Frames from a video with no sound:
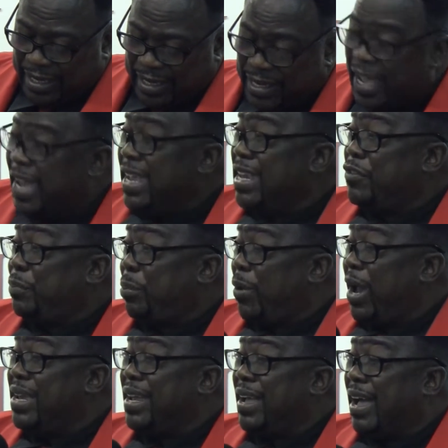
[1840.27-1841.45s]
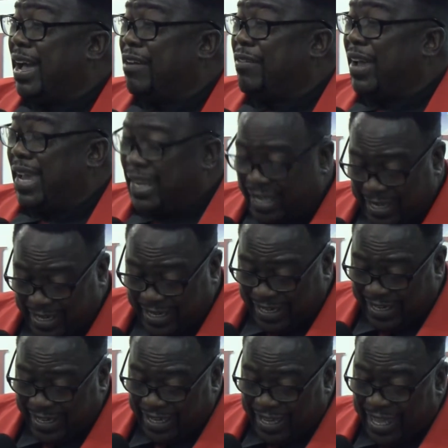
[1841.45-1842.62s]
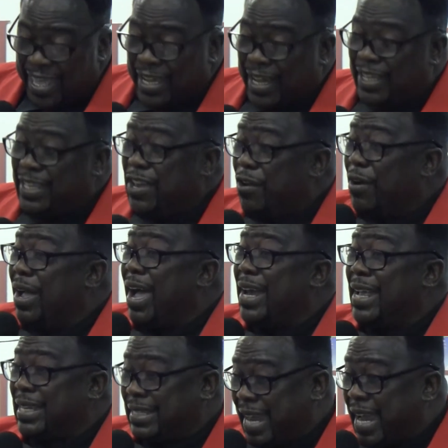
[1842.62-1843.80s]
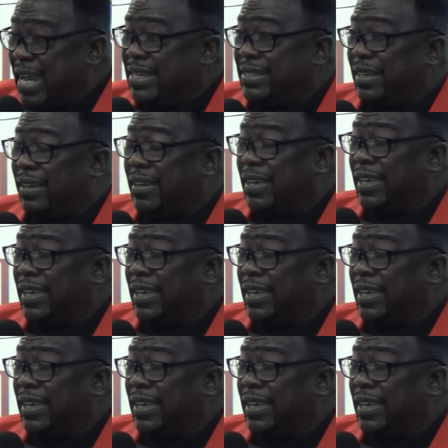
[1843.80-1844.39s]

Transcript: Now he just praying to God, right? Because he know God got the answer.